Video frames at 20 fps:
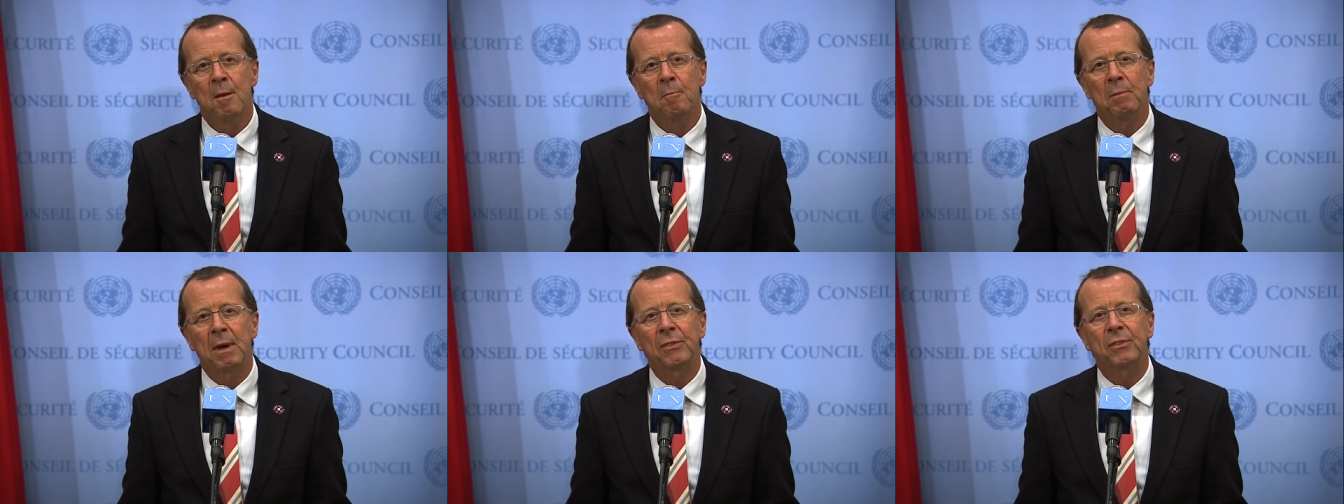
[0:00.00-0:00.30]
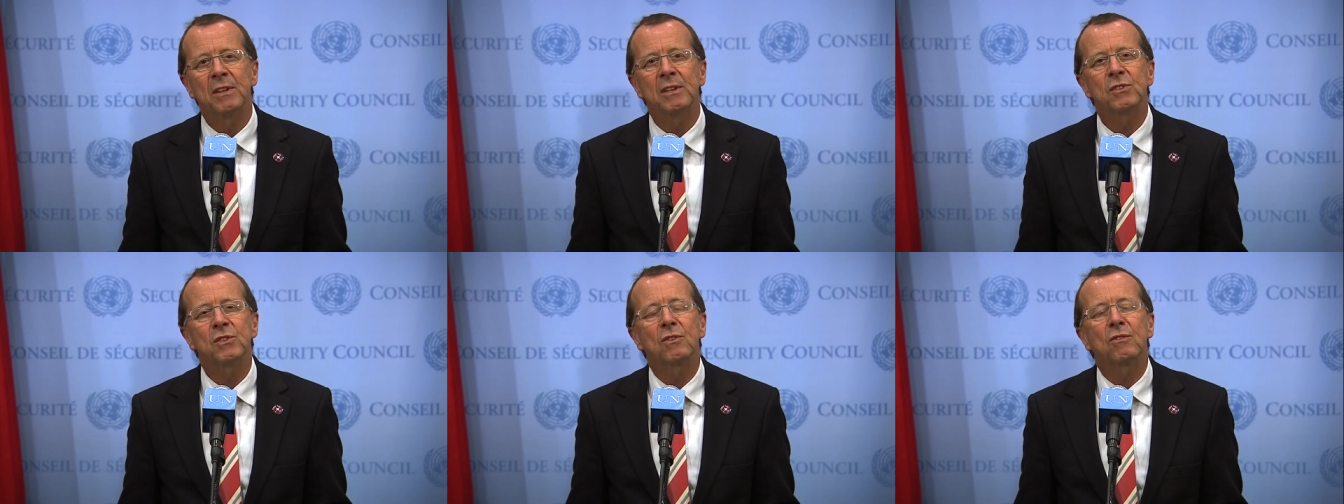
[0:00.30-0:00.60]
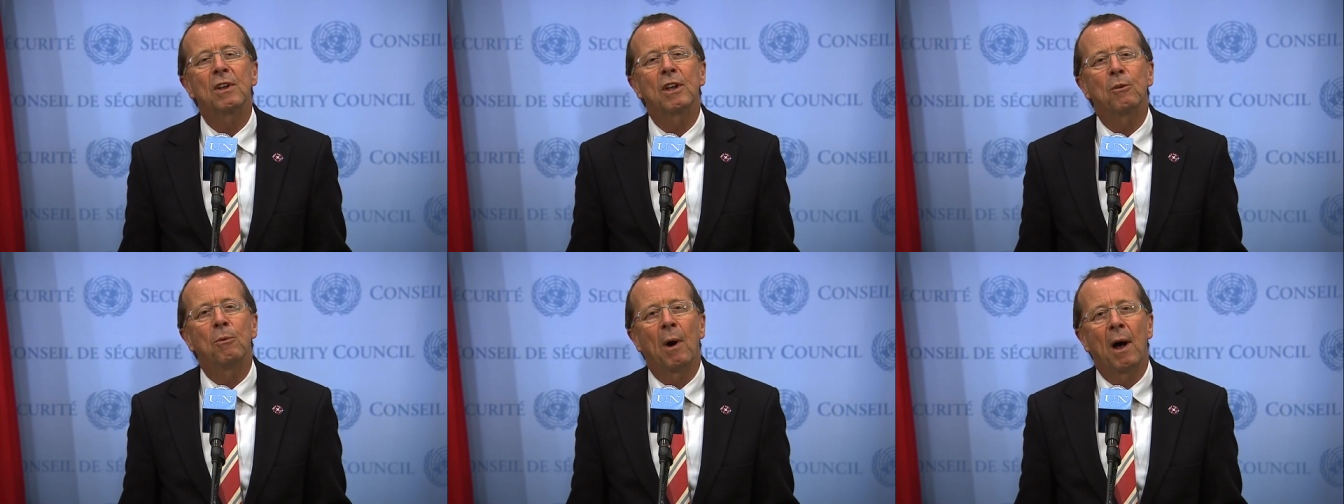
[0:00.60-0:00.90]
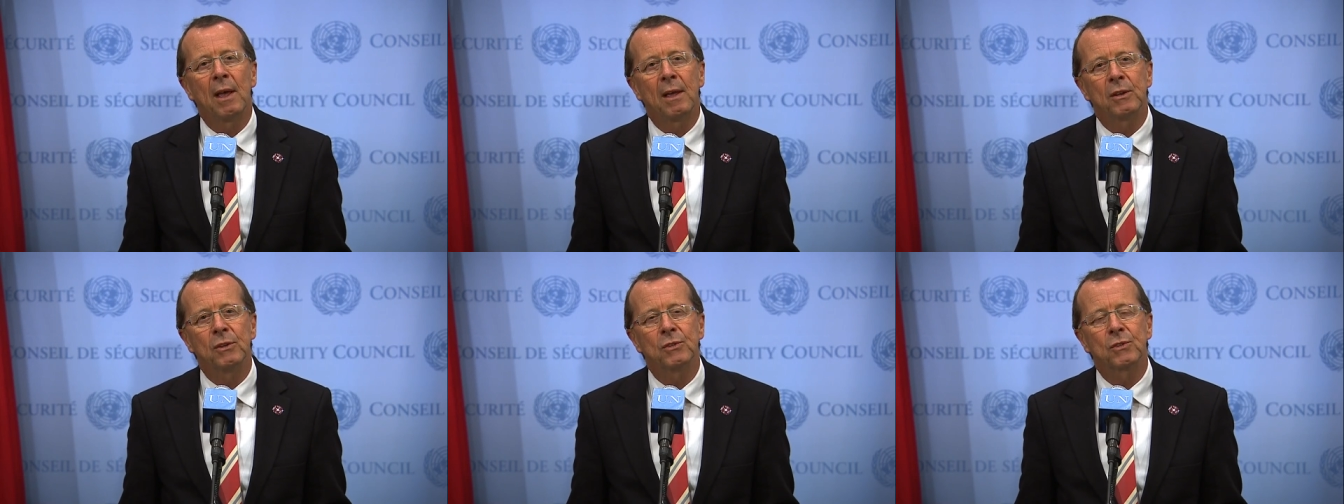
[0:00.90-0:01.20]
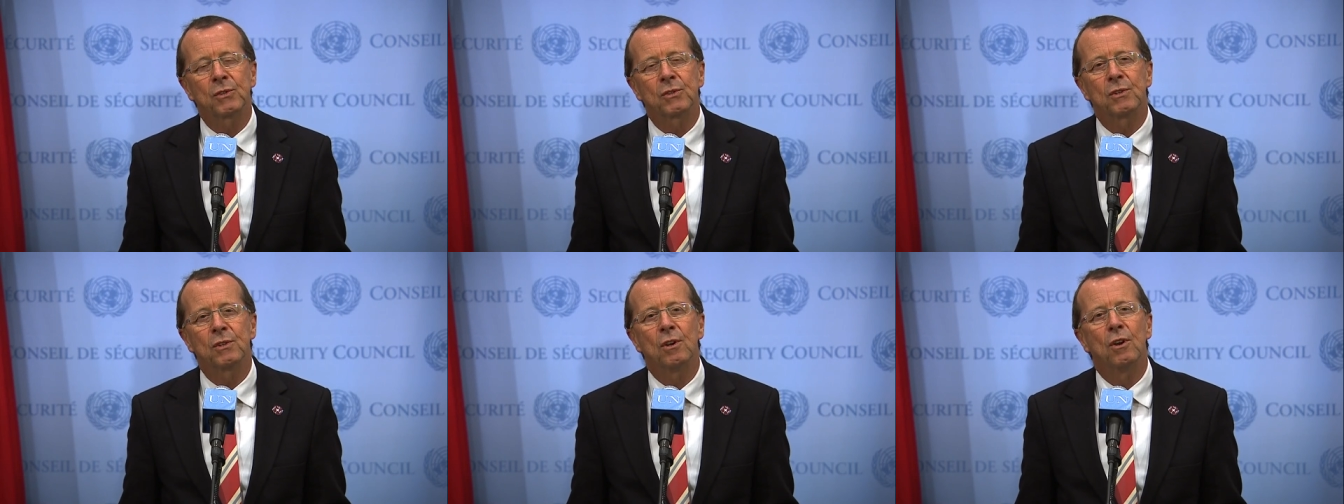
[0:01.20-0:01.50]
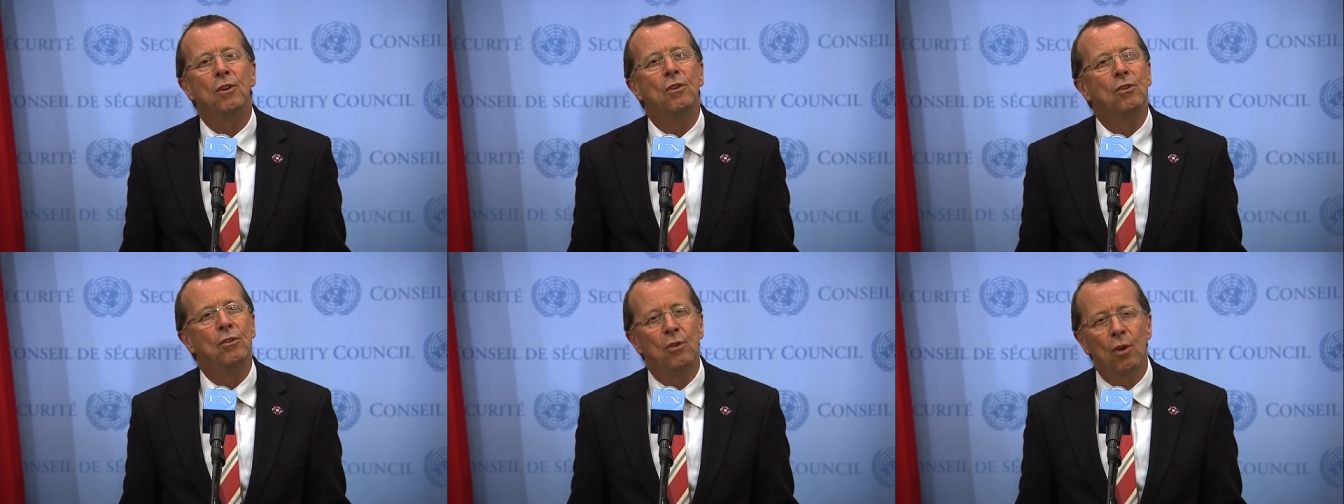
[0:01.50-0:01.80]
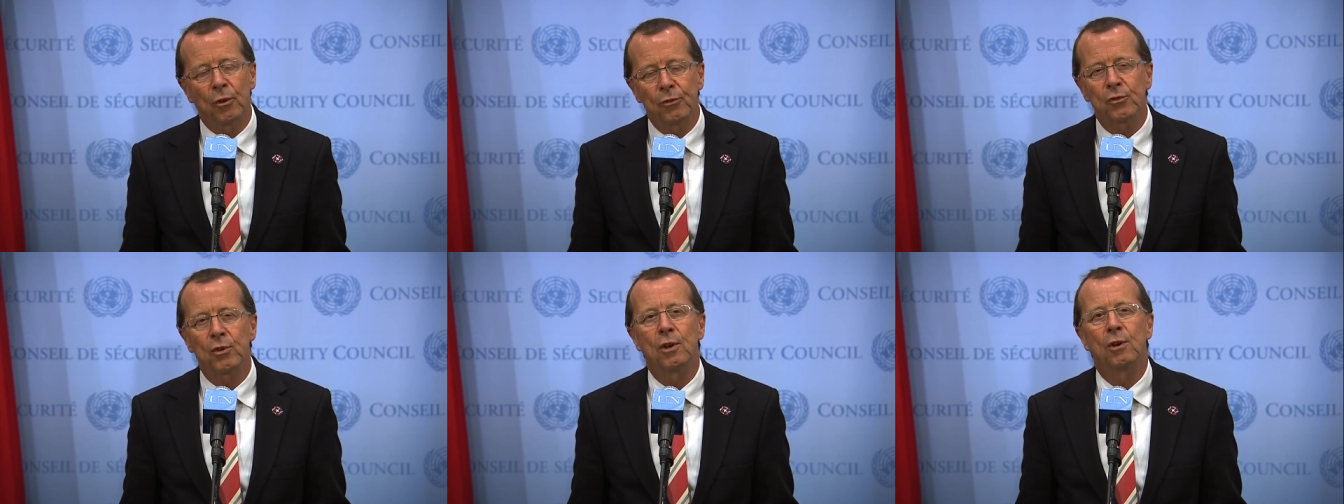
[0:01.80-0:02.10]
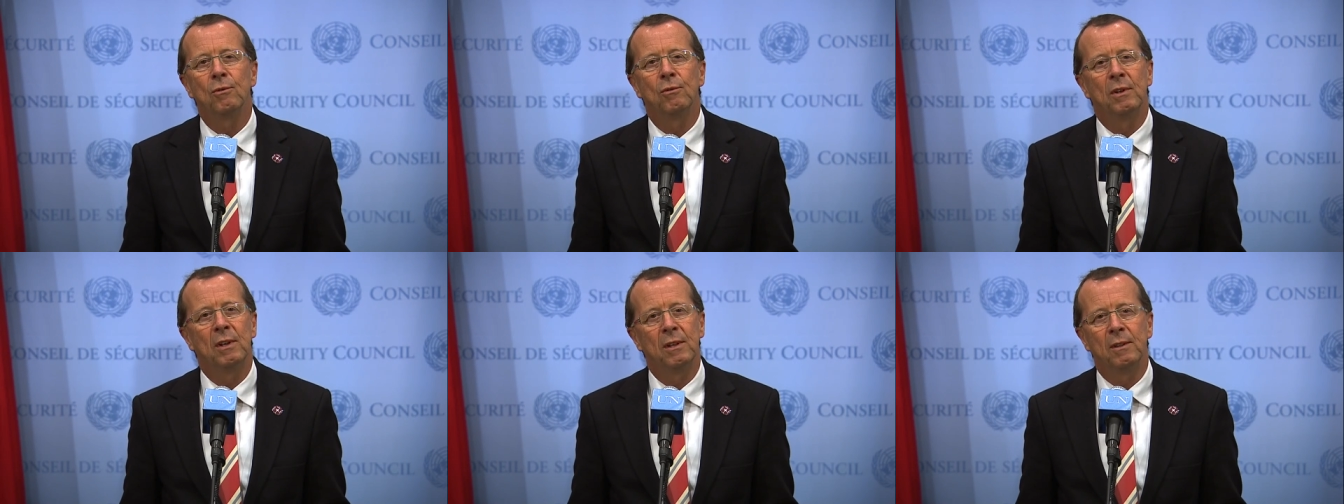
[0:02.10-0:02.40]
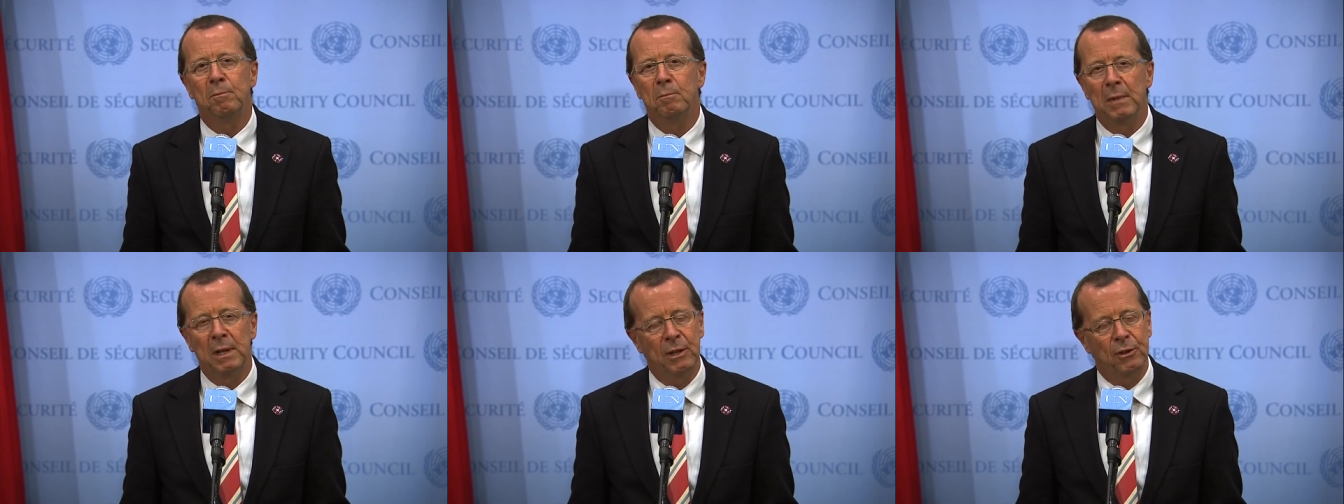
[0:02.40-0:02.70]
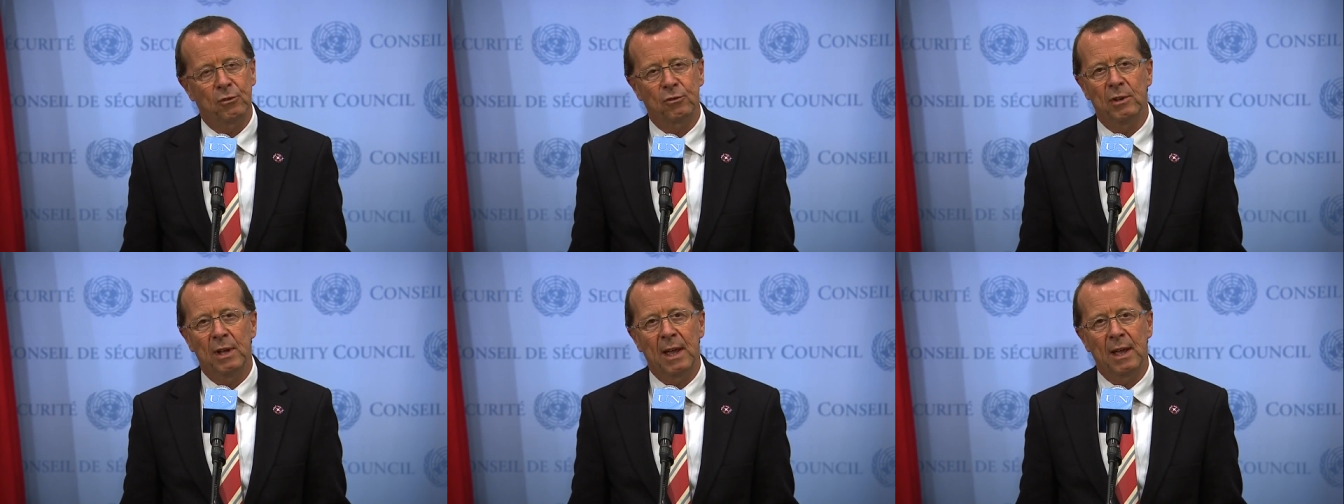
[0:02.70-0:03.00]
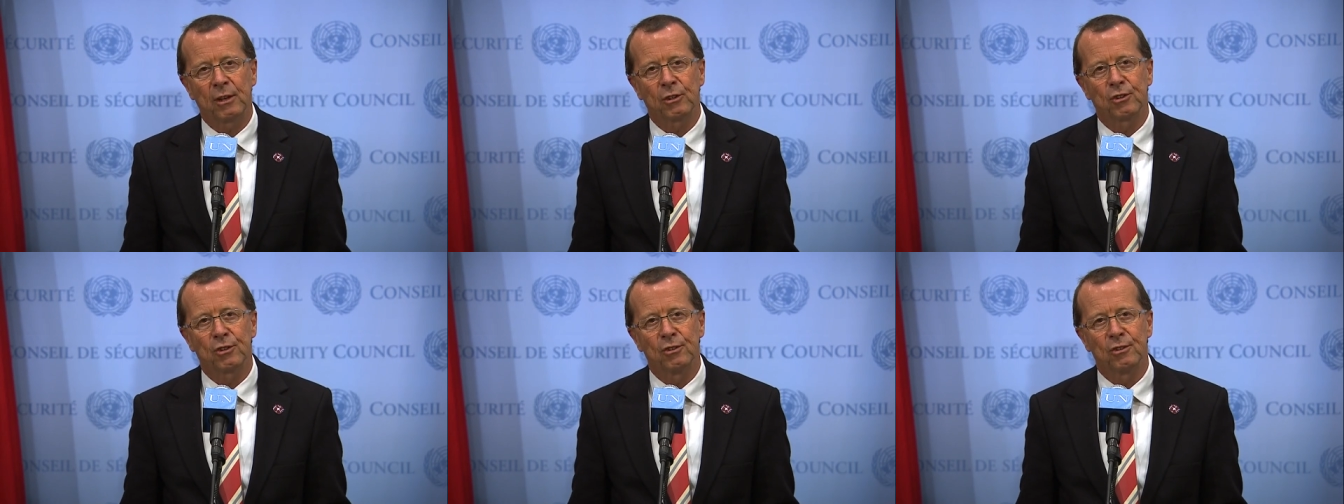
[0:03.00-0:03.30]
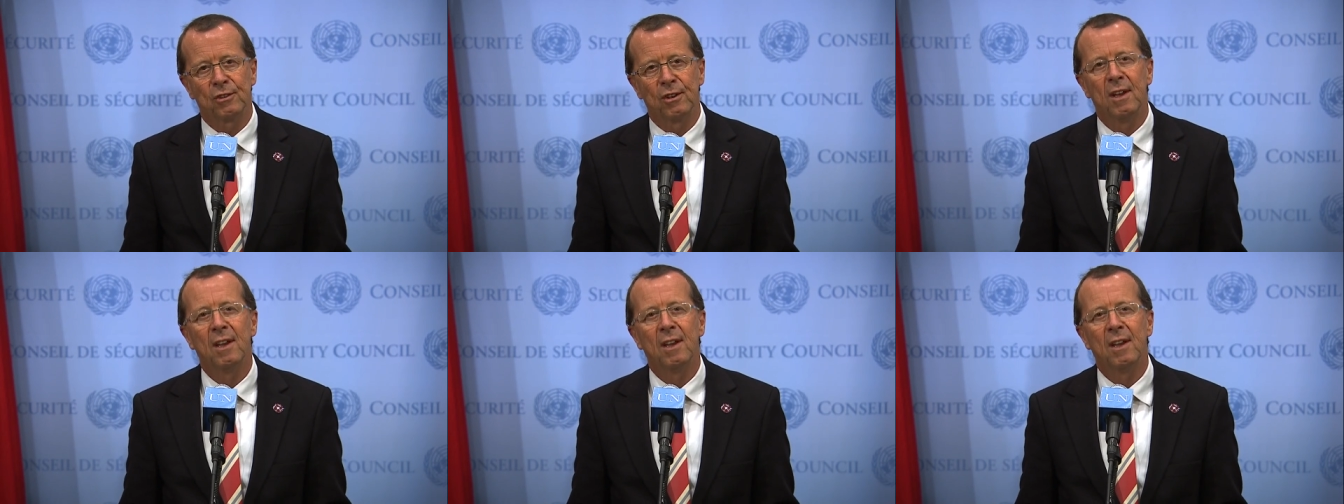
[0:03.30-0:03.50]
But this requires not only military action.